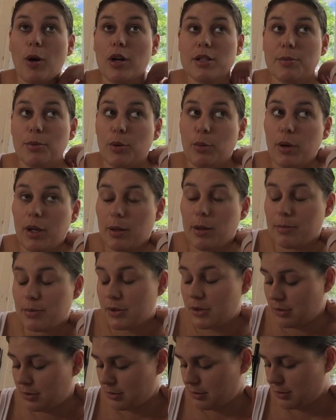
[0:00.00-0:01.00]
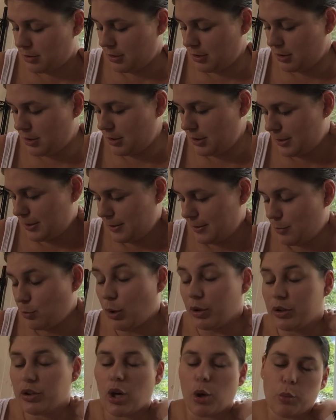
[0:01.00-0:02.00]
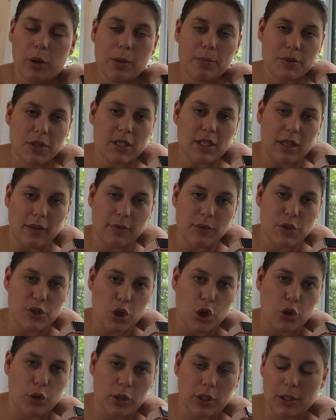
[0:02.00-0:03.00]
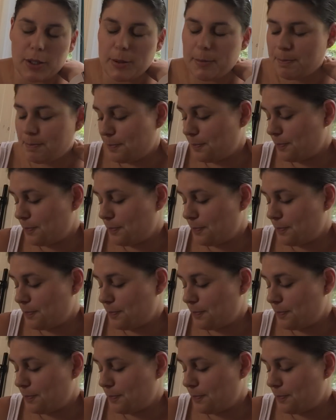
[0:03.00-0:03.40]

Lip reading: possible whips. Well, not whips because I haven't started it.